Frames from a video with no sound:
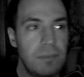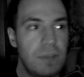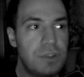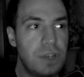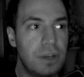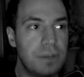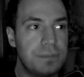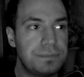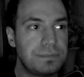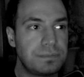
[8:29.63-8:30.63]
So
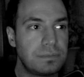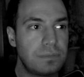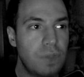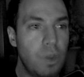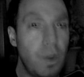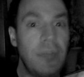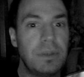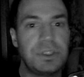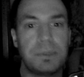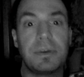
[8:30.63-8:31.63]
the way in
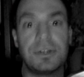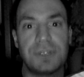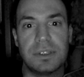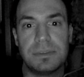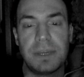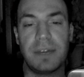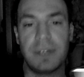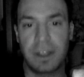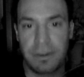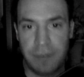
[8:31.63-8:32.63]
which a person is behaving
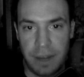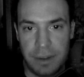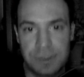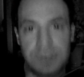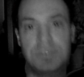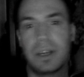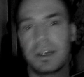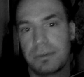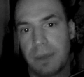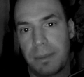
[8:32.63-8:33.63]
like a virus and trying
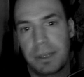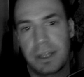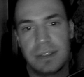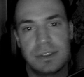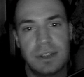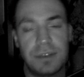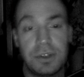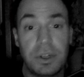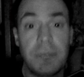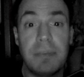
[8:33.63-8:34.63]
to replicate itself.
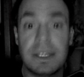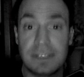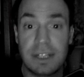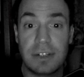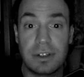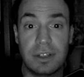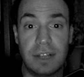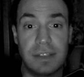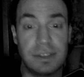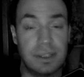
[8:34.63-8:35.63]
So it can be as literal
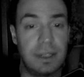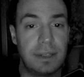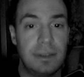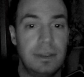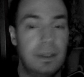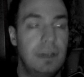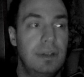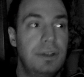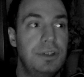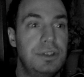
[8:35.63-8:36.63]
as like,
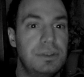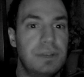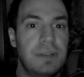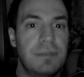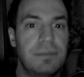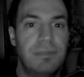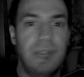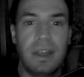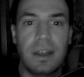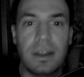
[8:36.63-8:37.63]
you're just like
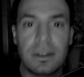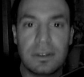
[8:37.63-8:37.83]
faking it.